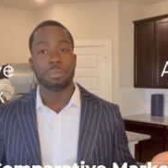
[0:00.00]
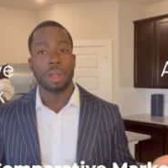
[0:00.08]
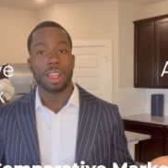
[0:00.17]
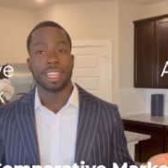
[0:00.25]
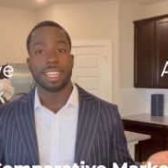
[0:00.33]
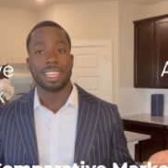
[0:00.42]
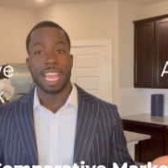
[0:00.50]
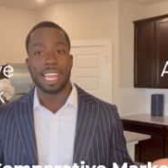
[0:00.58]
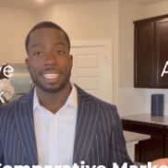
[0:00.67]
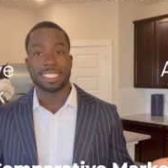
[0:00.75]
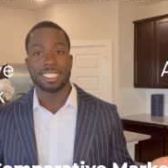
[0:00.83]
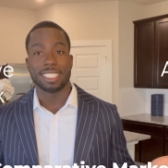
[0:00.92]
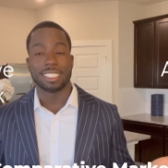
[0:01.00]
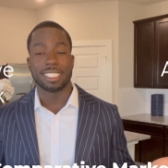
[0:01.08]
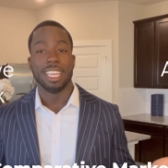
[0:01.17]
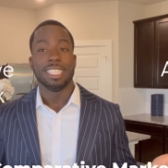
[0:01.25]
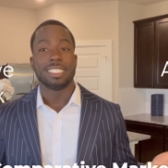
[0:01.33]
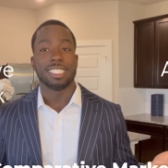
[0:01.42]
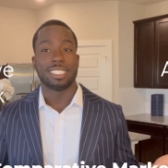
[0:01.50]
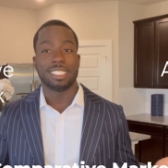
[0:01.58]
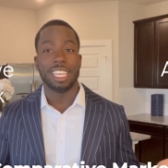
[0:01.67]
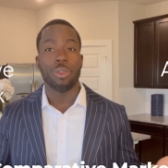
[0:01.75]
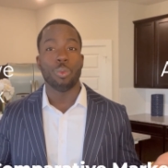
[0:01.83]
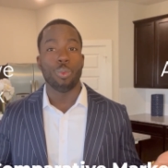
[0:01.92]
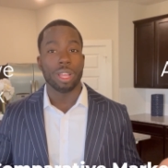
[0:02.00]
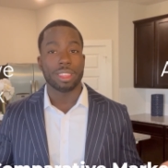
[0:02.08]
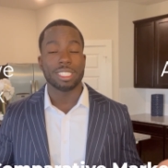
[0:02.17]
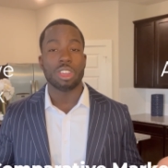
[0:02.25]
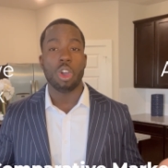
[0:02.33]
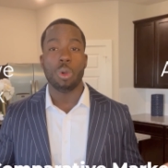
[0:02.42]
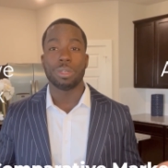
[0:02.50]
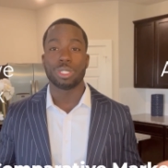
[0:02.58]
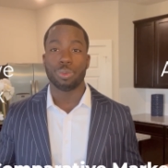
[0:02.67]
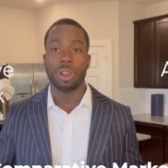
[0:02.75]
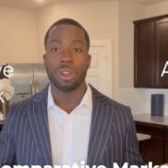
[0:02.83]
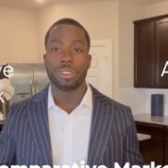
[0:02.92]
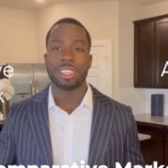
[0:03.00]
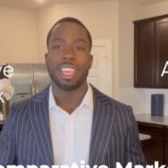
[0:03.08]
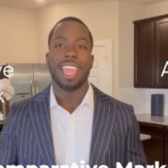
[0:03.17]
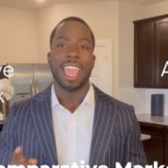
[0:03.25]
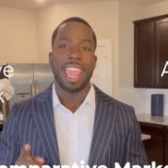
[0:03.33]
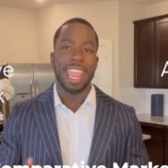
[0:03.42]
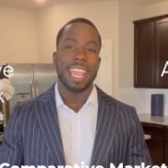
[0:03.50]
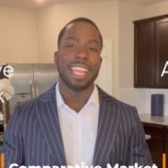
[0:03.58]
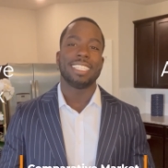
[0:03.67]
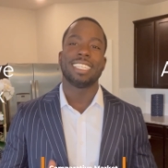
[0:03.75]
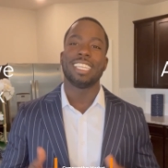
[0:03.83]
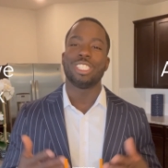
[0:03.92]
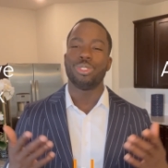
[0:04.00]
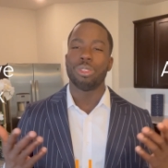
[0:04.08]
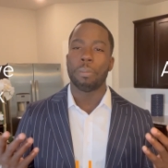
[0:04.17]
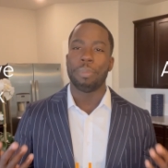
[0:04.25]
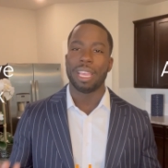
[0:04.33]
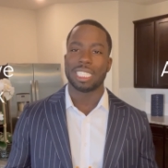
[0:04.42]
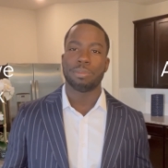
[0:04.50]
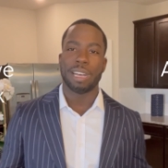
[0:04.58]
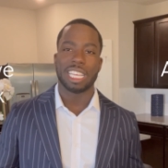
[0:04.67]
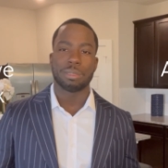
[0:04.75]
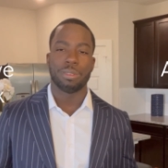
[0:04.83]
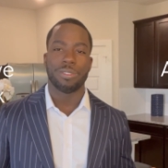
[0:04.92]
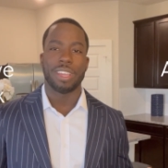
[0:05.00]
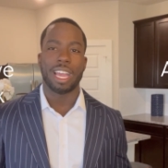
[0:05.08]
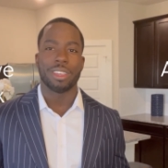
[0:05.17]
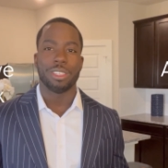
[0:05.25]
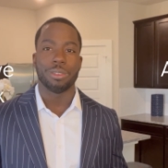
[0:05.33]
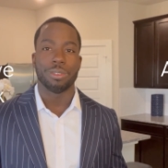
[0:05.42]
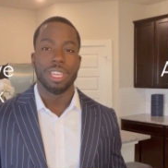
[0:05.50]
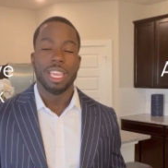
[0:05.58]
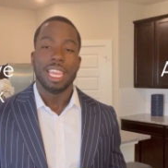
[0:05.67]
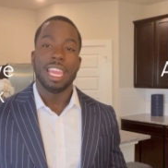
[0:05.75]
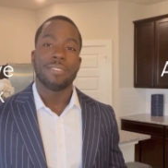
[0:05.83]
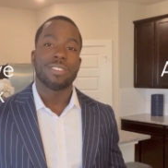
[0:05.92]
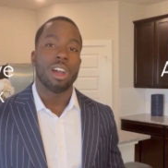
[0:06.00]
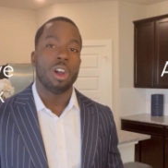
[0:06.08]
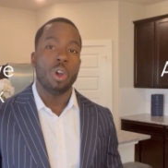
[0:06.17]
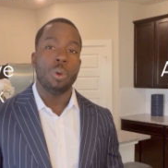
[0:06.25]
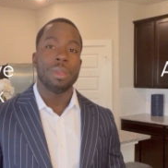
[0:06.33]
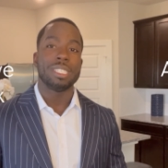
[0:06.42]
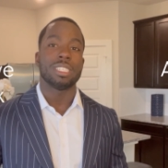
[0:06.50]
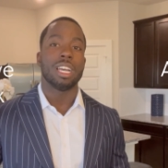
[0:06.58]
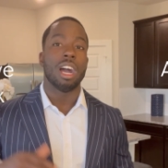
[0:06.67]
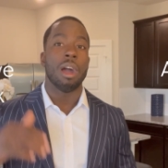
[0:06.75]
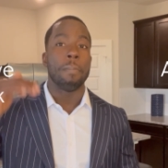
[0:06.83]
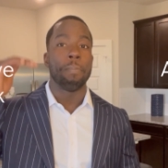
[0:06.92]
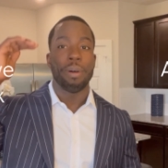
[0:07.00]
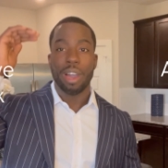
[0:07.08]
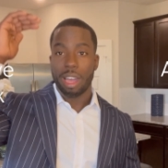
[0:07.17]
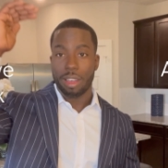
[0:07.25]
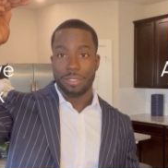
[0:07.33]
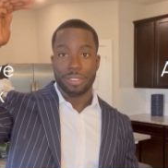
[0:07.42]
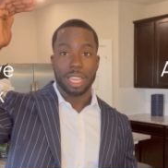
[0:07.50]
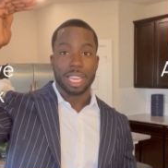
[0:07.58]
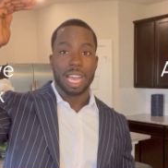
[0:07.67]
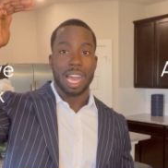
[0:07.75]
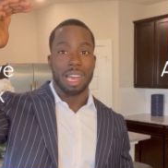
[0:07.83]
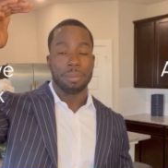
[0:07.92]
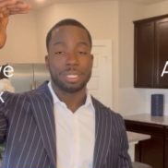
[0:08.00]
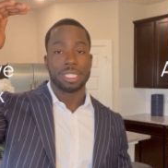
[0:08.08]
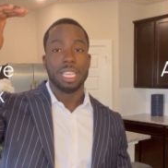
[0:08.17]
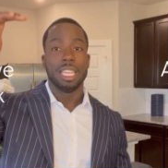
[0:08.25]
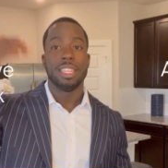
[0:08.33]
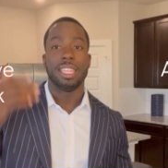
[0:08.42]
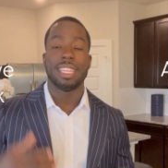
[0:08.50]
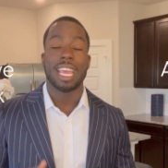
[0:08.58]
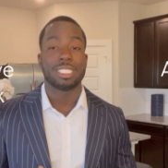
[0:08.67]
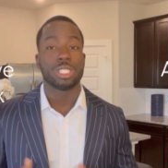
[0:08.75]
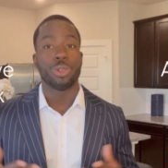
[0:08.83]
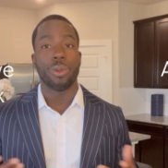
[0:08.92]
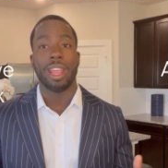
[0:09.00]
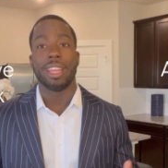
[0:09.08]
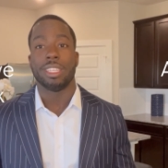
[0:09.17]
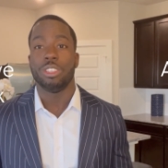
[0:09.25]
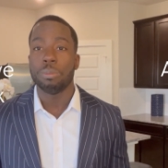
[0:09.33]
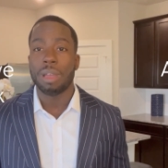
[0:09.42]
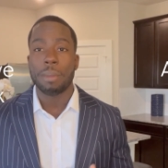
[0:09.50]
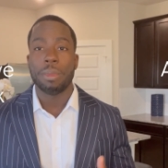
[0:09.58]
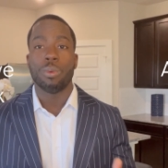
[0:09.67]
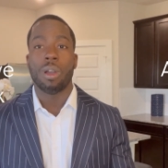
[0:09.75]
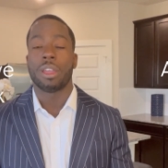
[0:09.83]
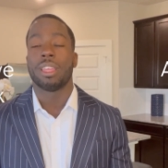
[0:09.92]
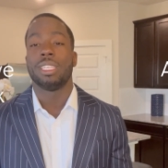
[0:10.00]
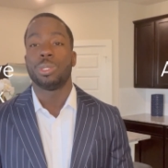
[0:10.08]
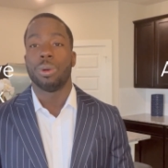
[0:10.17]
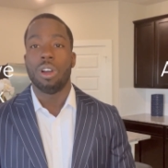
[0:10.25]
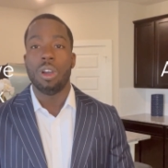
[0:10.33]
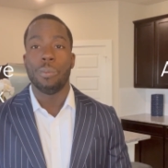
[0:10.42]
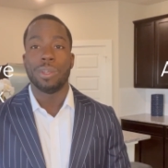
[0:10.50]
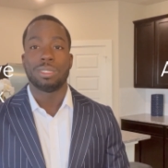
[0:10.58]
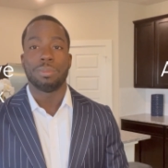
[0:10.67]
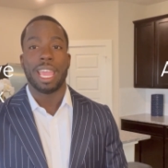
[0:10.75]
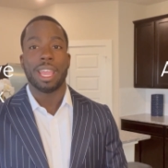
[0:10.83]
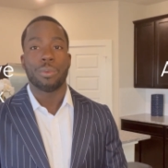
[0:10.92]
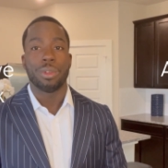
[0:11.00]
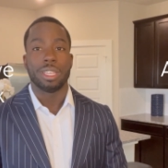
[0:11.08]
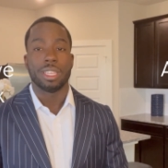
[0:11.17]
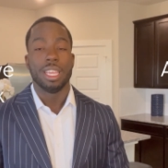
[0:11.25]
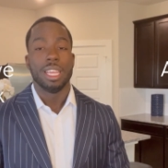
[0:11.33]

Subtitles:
market analysis, to see what this home is worth and to get you the best possible value. If the home is above comps, then that's great. You might be walking into a home with some equity.